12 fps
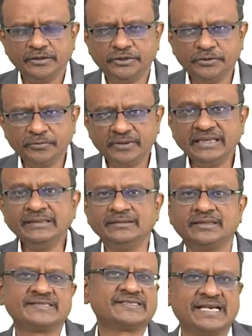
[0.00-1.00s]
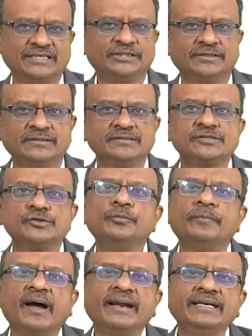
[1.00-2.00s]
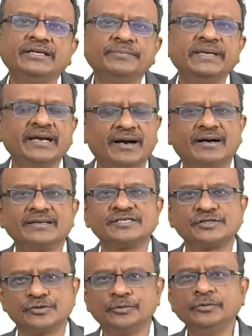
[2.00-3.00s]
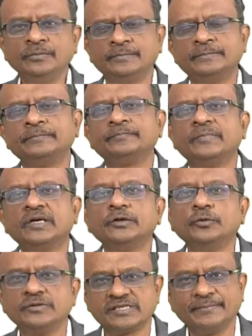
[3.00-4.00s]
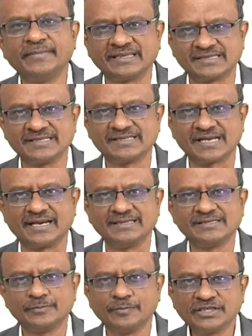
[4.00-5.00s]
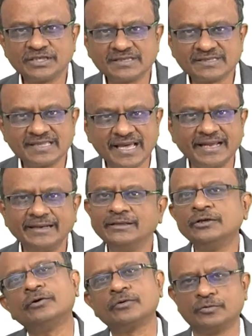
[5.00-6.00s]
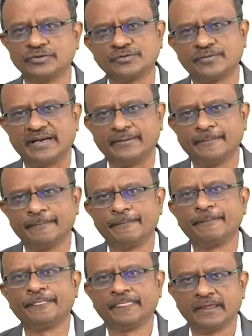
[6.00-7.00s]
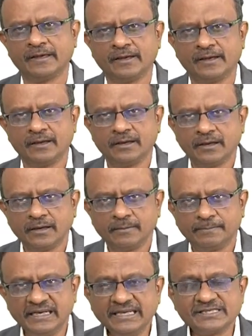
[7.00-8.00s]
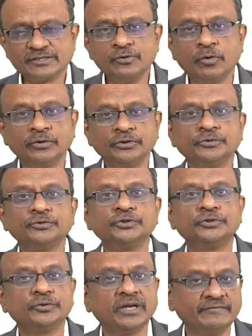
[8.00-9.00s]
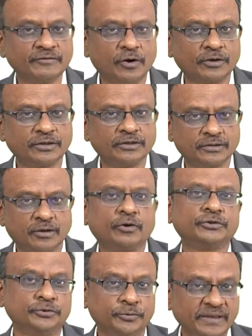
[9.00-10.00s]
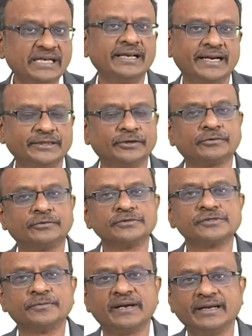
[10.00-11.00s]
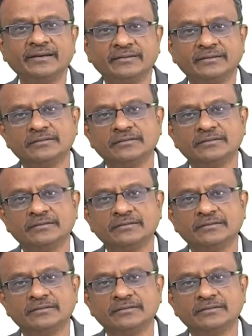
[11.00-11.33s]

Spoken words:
During the sessions, you might be asked to do some exercise, which is there in your courseware. Please note, you should have got, or you will get your courseware